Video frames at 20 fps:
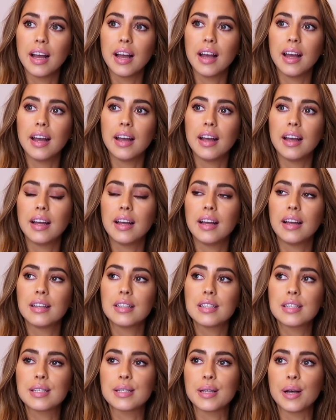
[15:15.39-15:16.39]

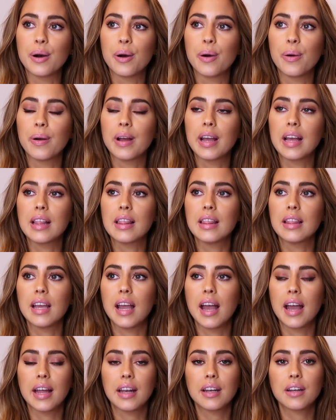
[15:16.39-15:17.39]
And so in
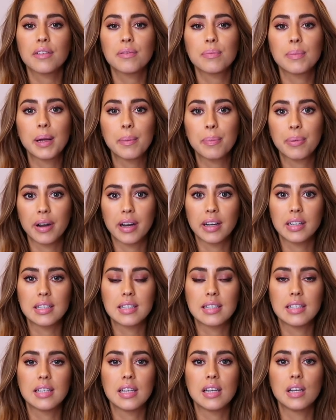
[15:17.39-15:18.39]
the end of my
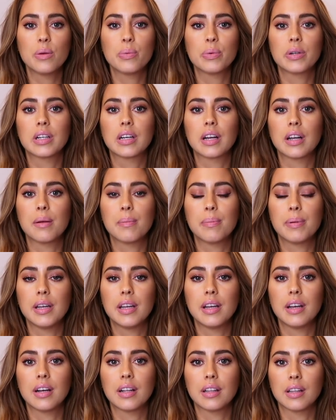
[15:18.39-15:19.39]
pregnancy, we're gonna
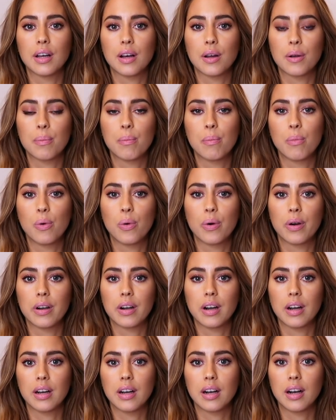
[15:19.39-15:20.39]
be a lot
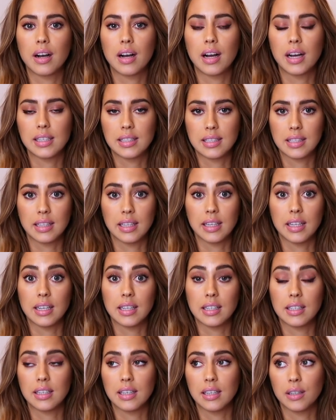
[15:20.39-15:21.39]
more
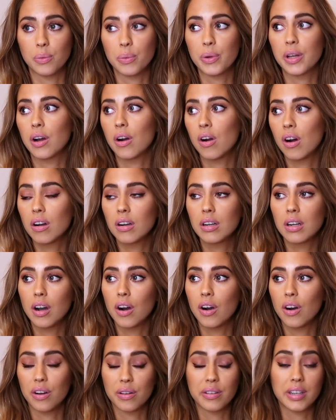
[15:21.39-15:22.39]
isolated. We are
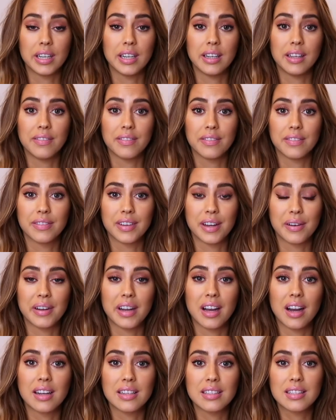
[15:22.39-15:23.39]
already
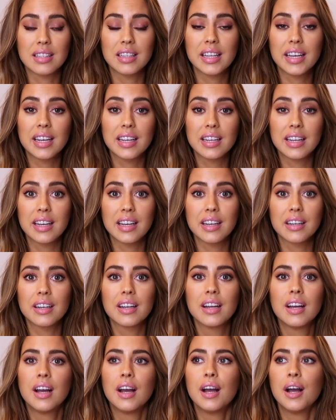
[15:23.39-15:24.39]
very isolated
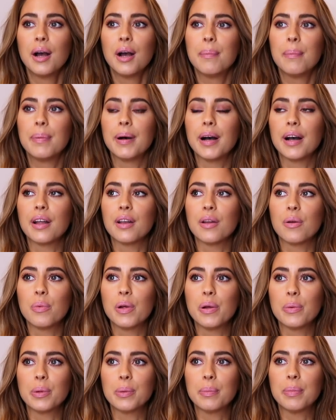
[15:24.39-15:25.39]
here, but
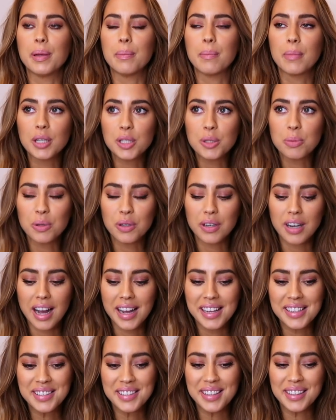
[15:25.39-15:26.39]
we will be much more
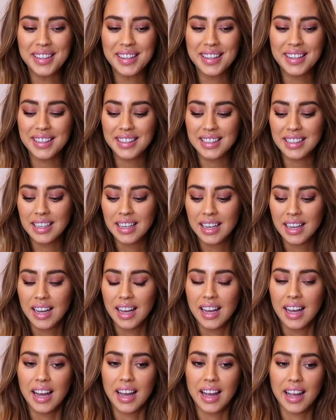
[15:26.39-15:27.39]
isolated
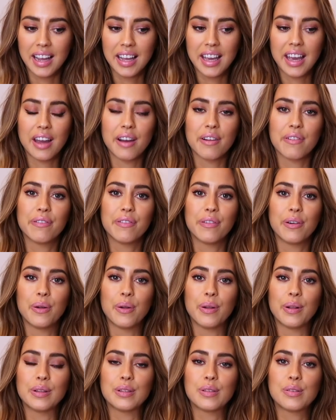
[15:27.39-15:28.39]
and
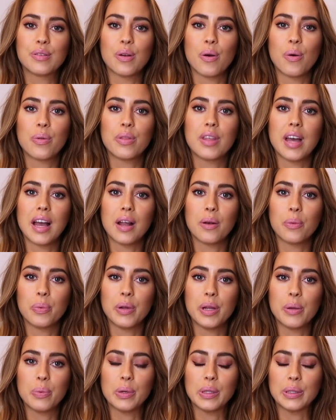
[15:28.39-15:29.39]
careful so that
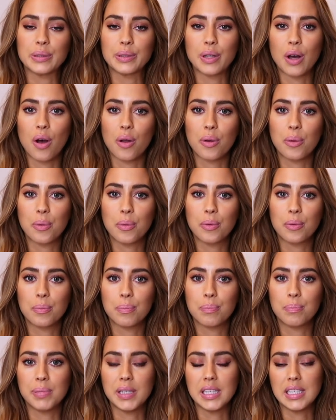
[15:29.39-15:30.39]
we will not
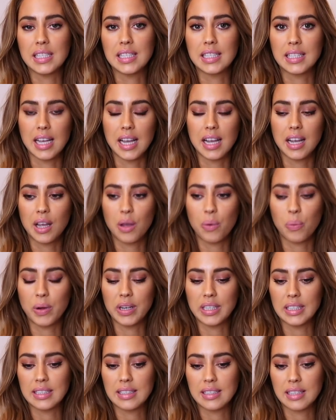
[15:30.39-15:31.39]
be sick
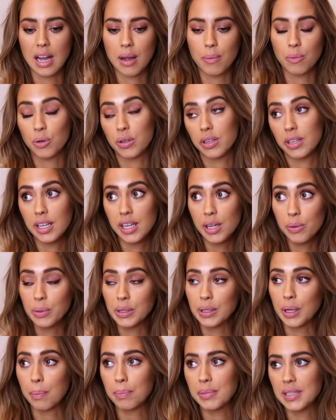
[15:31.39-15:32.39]
when it's time, or he
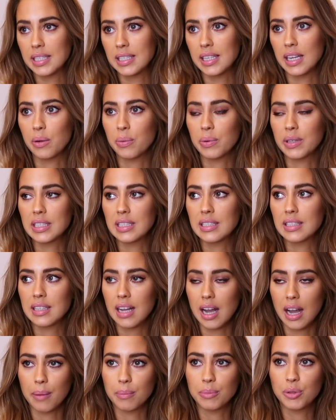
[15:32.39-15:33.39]
will not be sick when it's
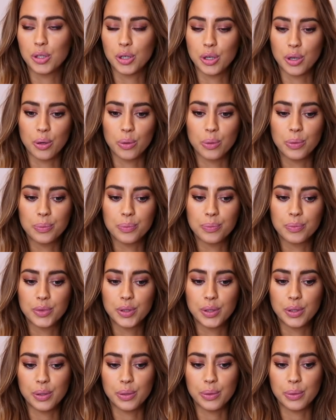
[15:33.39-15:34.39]
time to go
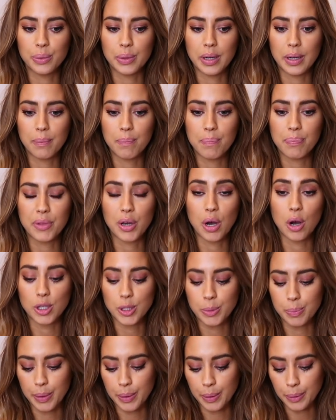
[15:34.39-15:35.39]
to the
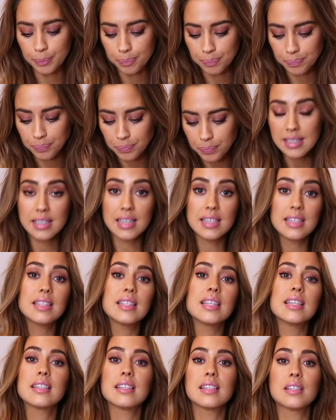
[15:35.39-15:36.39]
hospital.
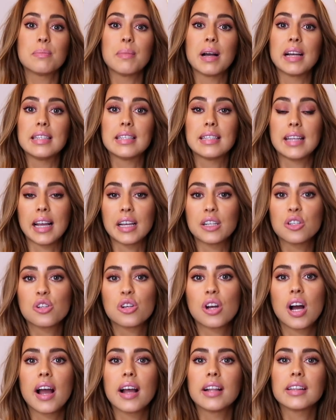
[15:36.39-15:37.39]
Since this is my second
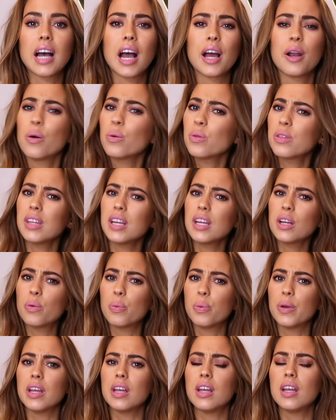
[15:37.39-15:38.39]
child, I don't
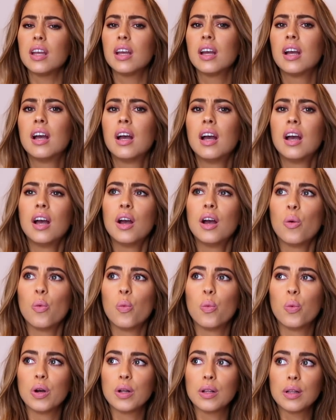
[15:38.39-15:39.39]
think we
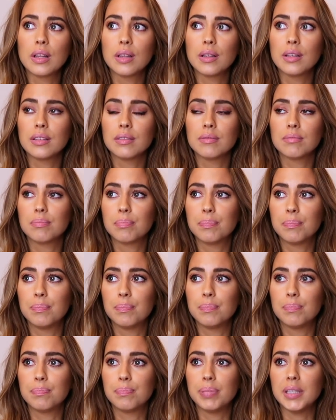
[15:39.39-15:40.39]

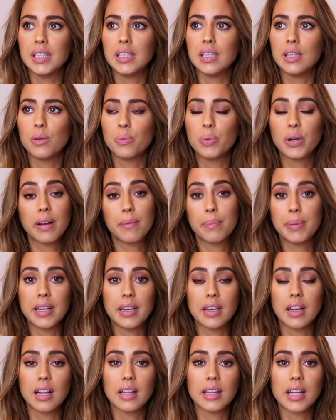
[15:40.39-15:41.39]
would have
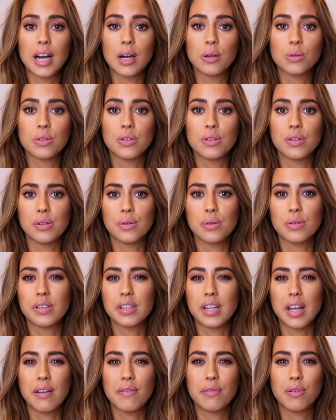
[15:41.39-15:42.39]
been allowed to
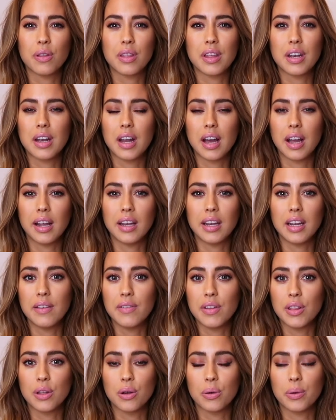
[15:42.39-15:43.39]
stay for the night,
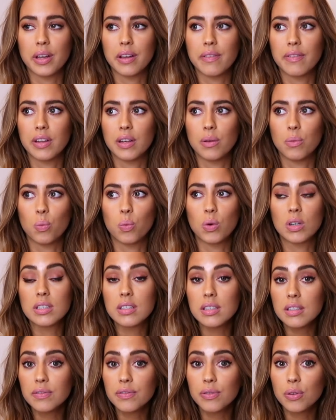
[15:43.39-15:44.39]
even though if it
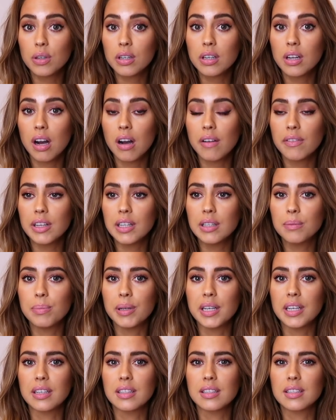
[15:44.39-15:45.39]
wasn't for COVID,
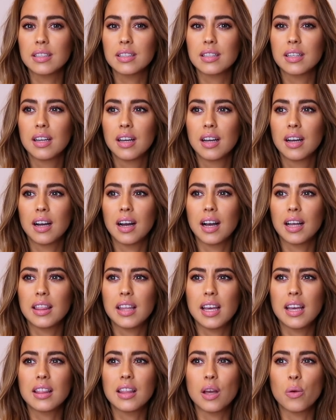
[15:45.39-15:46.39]
because I
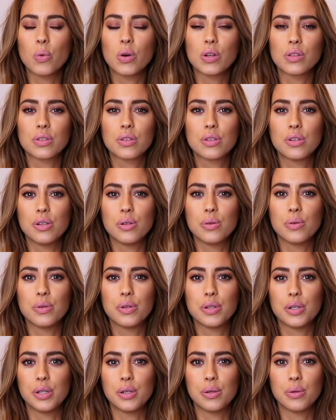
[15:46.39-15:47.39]
think they want
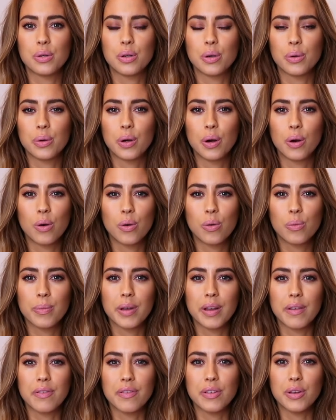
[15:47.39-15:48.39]
you to go
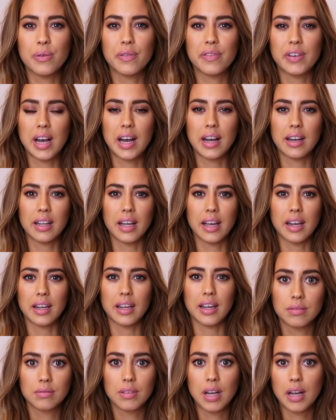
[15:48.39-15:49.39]
home if you've had
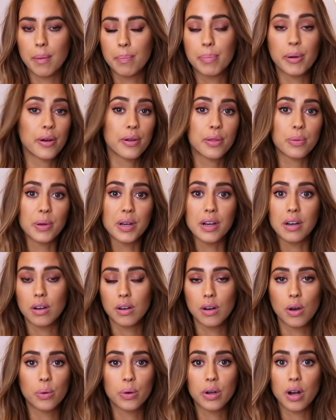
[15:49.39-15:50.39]
like a birth with
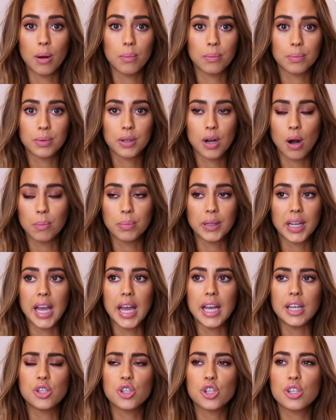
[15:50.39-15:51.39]
no
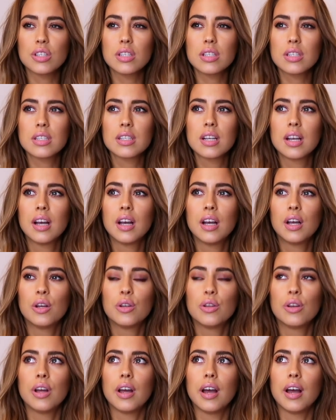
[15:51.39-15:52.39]
complications
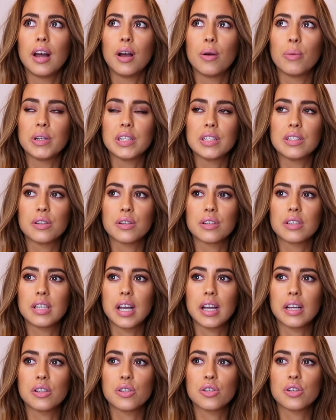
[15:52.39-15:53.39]
when it's your
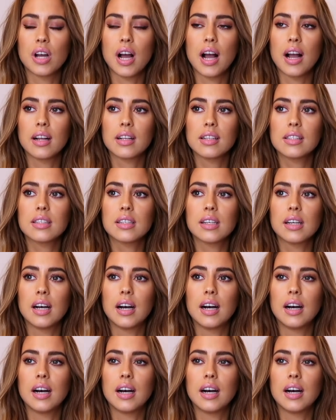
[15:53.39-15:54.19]
second child.